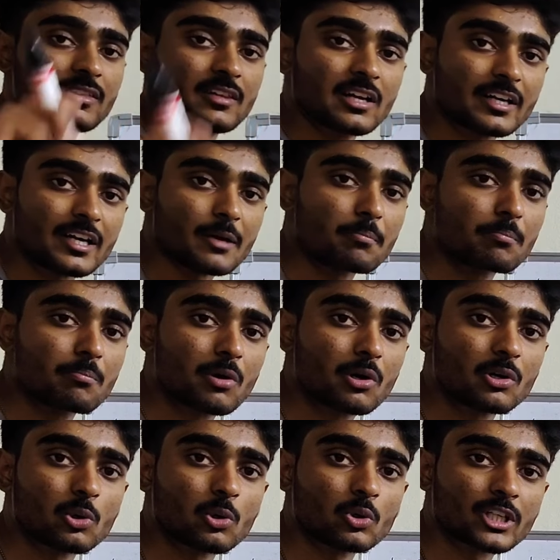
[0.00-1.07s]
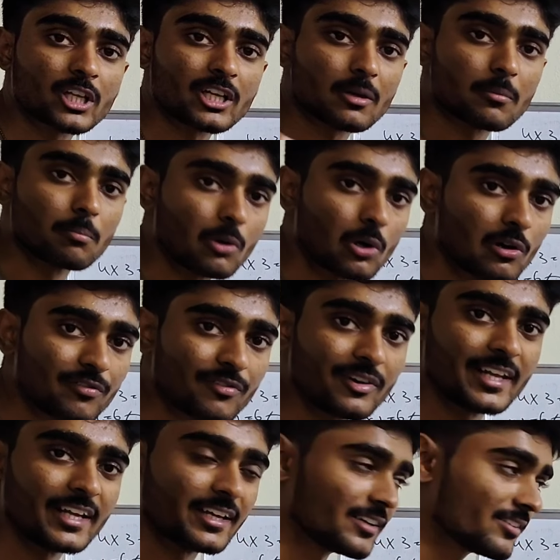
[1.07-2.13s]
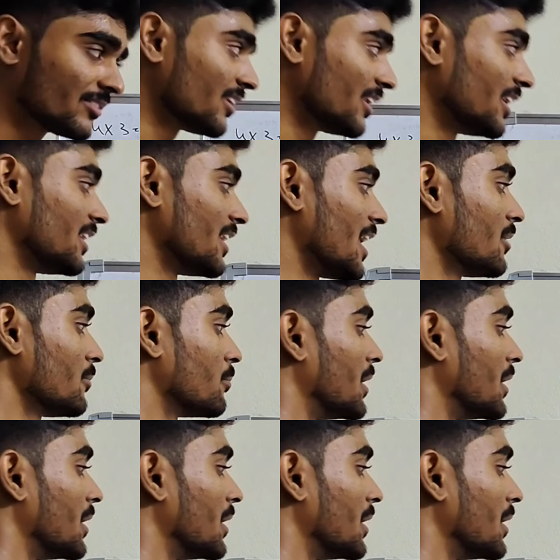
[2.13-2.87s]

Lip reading: the total number of layers in a